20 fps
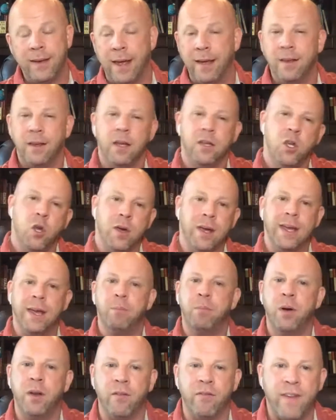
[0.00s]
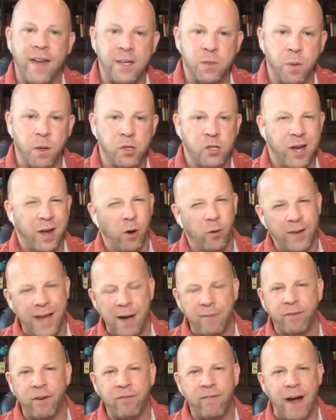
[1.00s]
you can get put in Facebook jail,
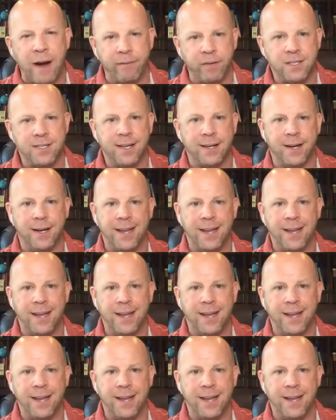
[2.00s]
not for 5 or 10 a